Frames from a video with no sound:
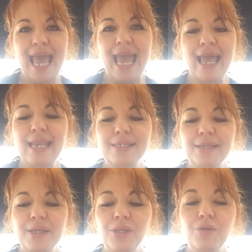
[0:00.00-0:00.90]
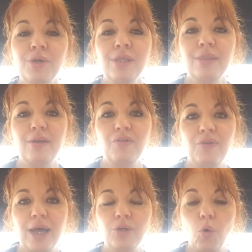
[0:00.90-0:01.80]
And you can then
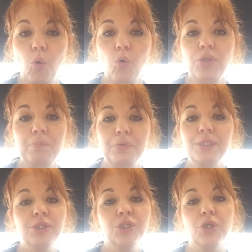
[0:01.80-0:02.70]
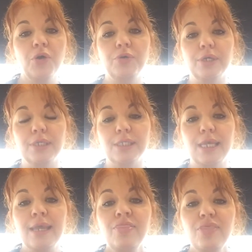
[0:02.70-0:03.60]
find all the business owners
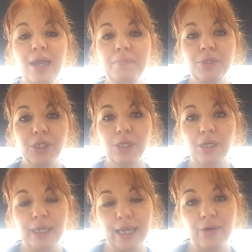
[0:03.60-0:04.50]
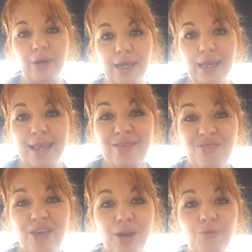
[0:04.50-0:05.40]
in that particular area, in
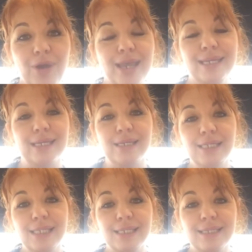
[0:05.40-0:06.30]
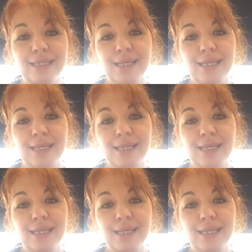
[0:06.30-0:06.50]
that radius,